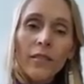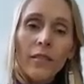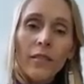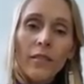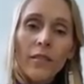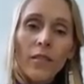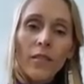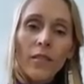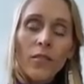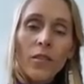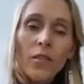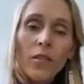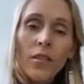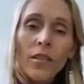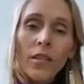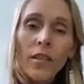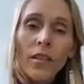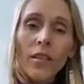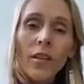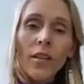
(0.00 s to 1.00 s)
You
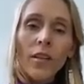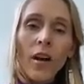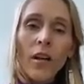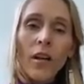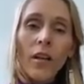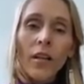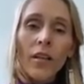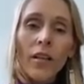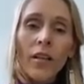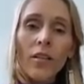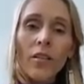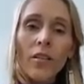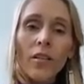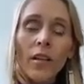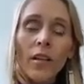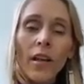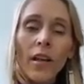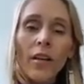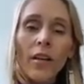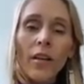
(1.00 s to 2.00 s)
just acknowledge
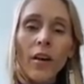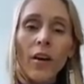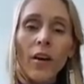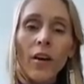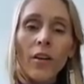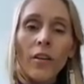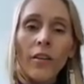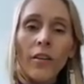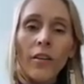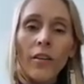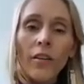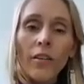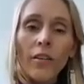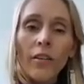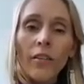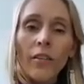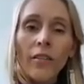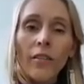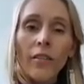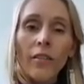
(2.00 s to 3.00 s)
and honor
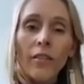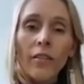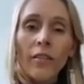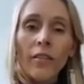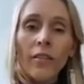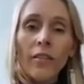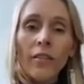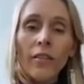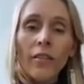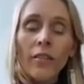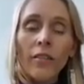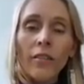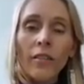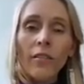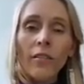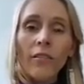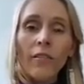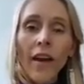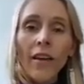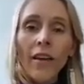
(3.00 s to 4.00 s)
the
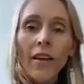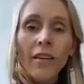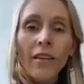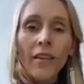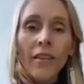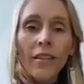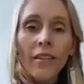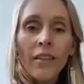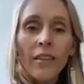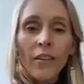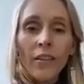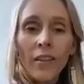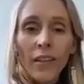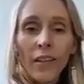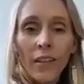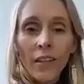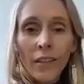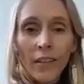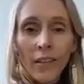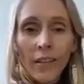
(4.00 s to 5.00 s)
fact that they're
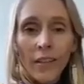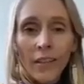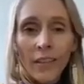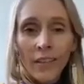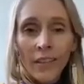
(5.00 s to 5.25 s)
here,